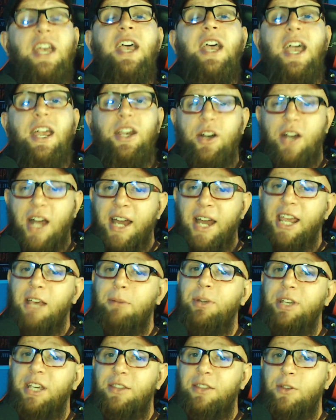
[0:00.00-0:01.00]
and you're not
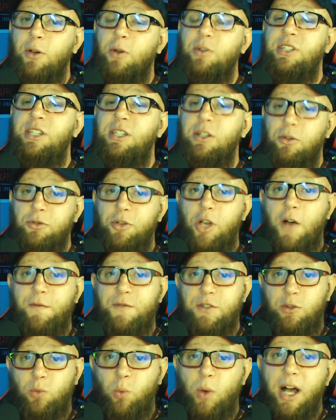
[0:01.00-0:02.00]
able to get those heals off
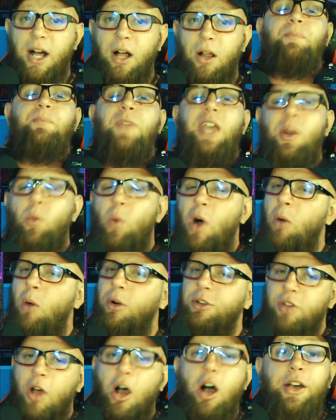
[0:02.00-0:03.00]
as well. And while we're
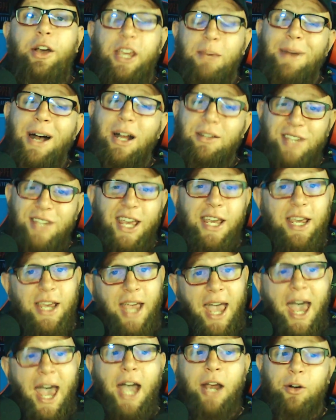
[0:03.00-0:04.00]
talking about taking
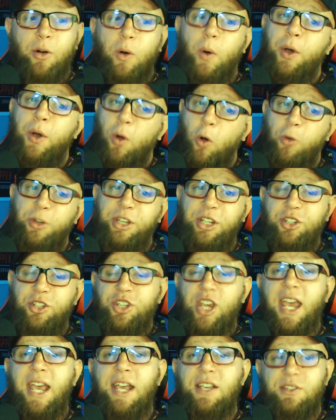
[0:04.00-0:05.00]
aggro and holding
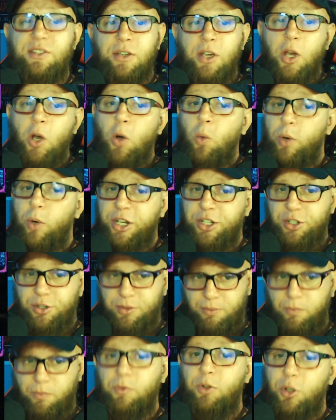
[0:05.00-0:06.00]
chase, which
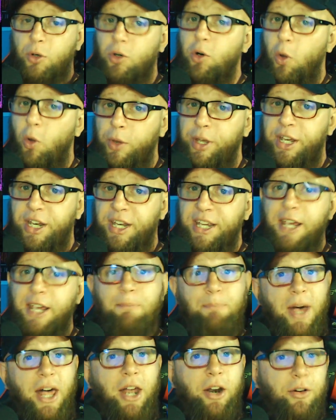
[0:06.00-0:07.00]
you're only going to
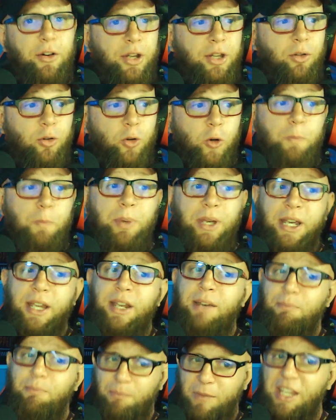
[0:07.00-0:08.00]
get better in looping
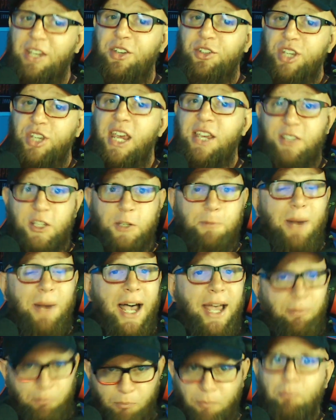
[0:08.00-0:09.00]
and in chases
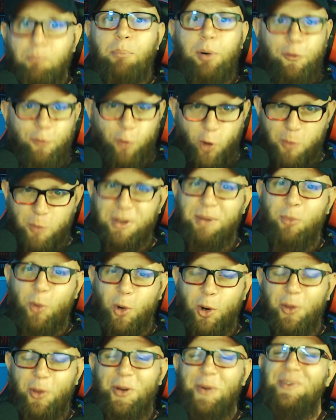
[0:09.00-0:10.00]
by performing
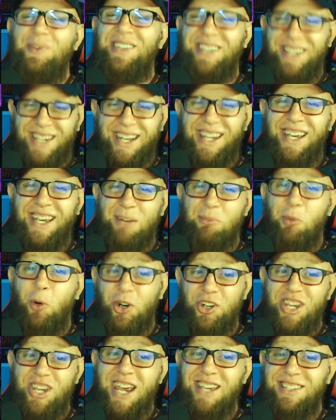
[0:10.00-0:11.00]
more loops and getting in more
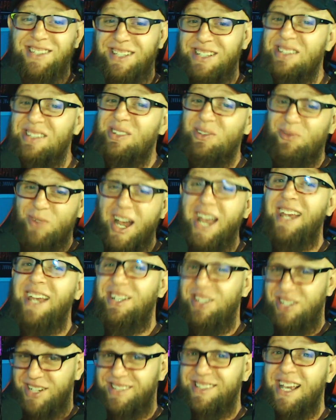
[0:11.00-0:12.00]
chases, right?
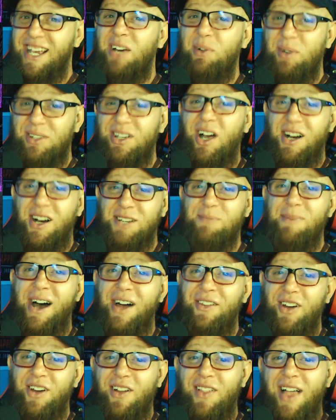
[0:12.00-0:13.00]
Just like we talked about
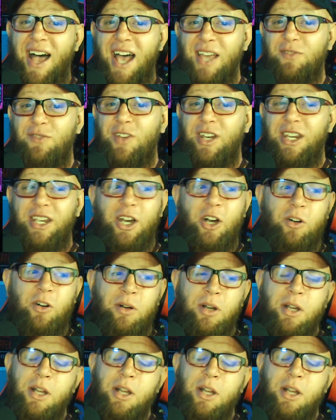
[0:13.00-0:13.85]
in our last video.